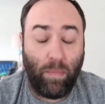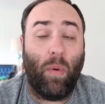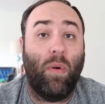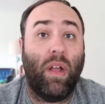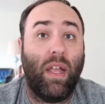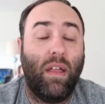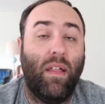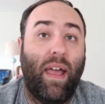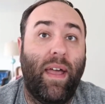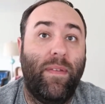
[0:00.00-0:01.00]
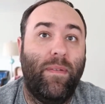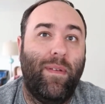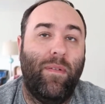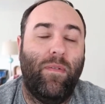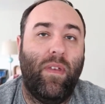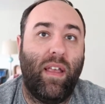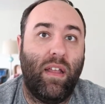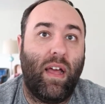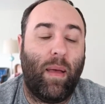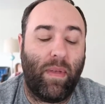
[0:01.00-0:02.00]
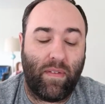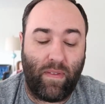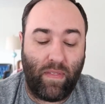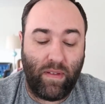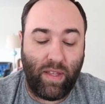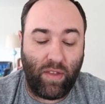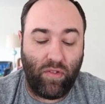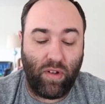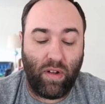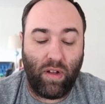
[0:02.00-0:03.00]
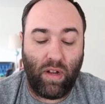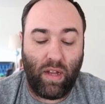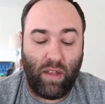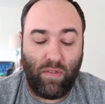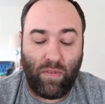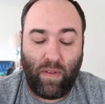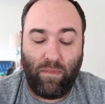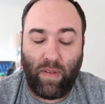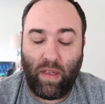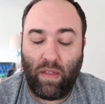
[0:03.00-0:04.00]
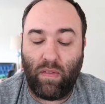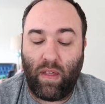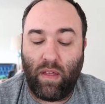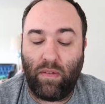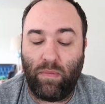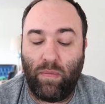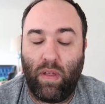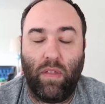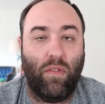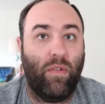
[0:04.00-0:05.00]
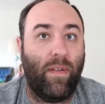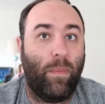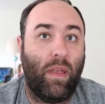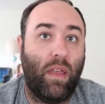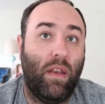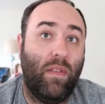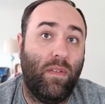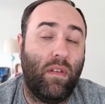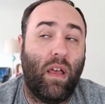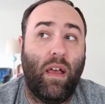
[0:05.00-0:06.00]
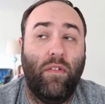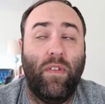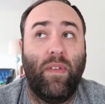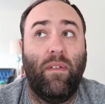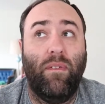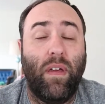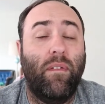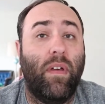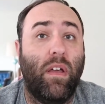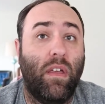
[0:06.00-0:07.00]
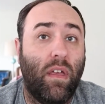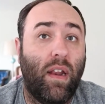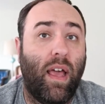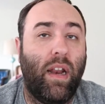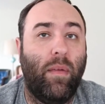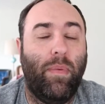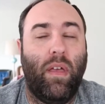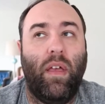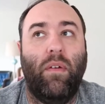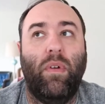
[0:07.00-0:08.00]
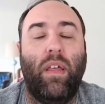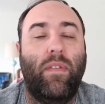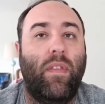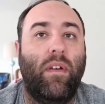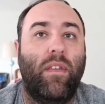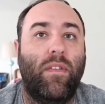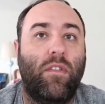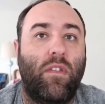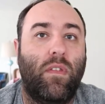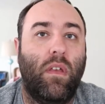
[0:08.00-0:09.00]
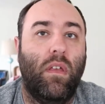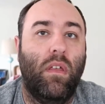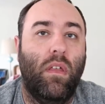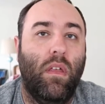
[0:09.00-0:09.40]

boring class of economics and the teacher is like very in love with dressmaking and stuff. She's like very, very good at it, but everyone else in the class is just like,